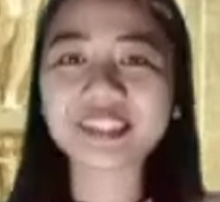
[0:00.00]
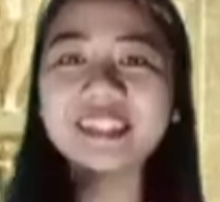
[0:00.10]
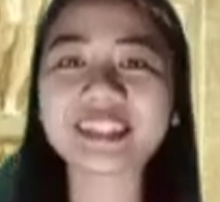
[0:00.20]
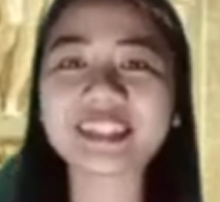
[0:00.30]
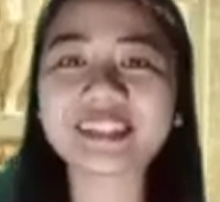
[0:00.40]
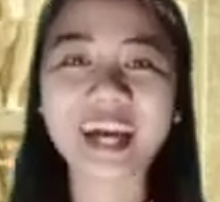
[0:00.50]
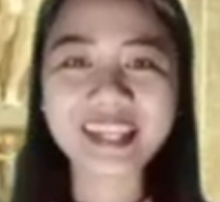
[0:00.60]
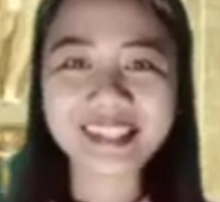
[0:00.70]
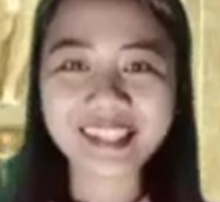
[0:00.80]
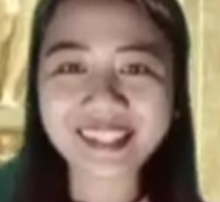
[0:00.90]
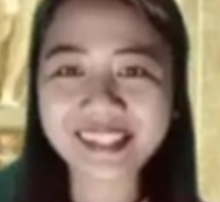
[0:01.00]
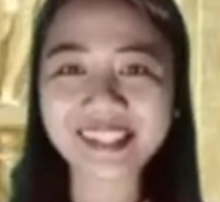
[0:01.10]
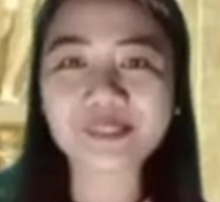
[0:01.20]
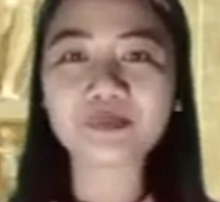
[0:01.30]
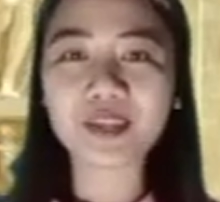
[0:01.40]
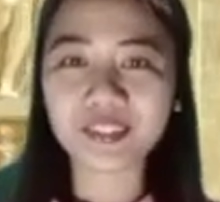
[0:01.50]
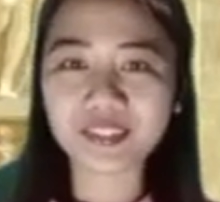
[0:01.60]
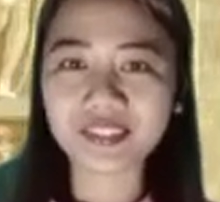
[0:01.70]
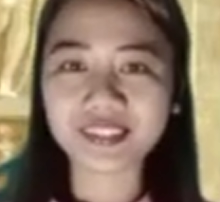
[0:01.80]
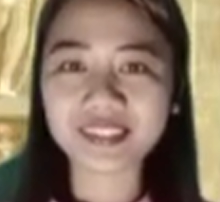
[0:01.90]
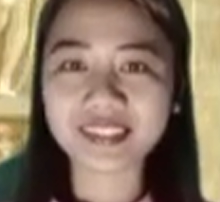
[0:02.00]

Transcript: to the Renaissance period.